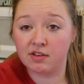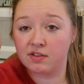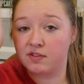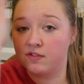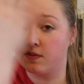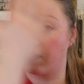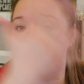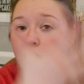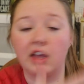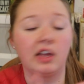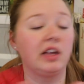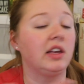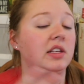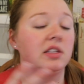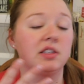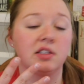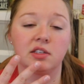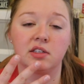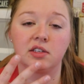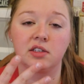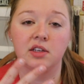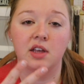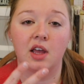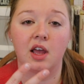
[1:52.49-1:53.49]

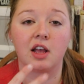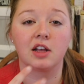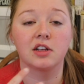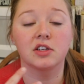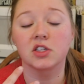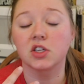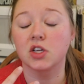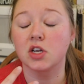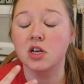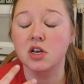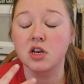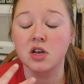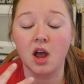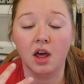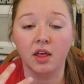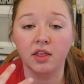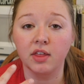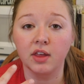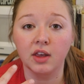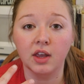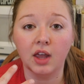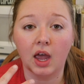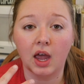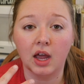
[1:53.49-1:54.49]
face has
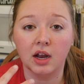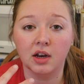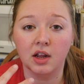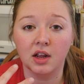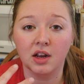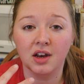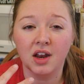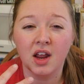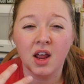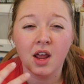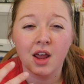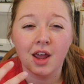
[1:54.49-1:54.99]
nothing on it.